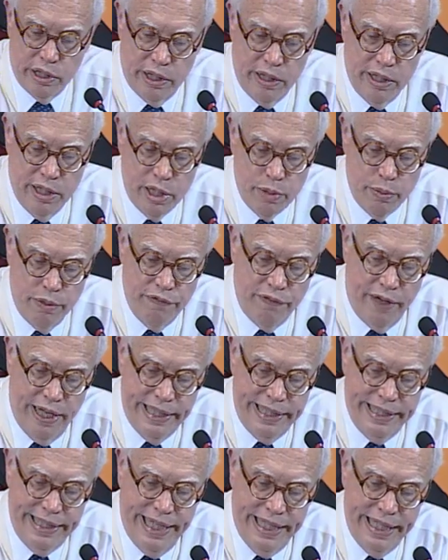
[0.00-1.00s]
at this, we
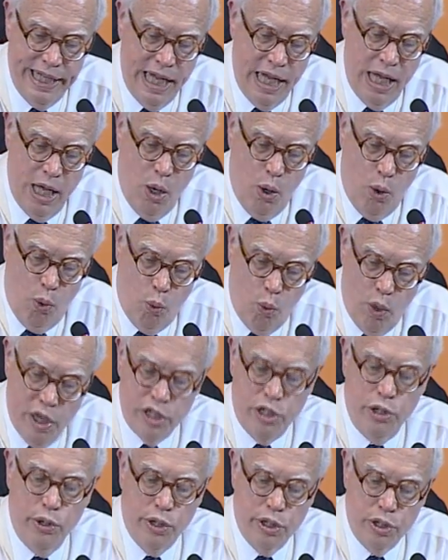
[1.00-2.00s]
find that
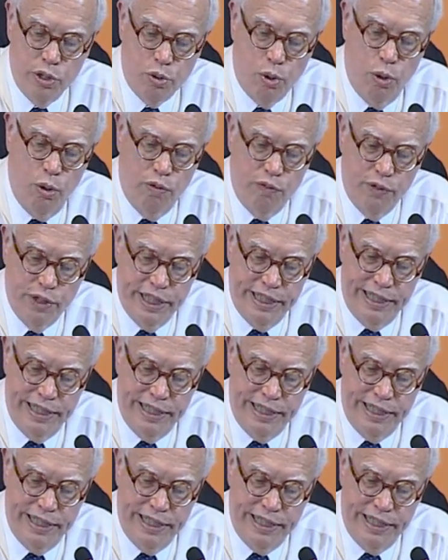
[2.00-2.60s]
once you control for the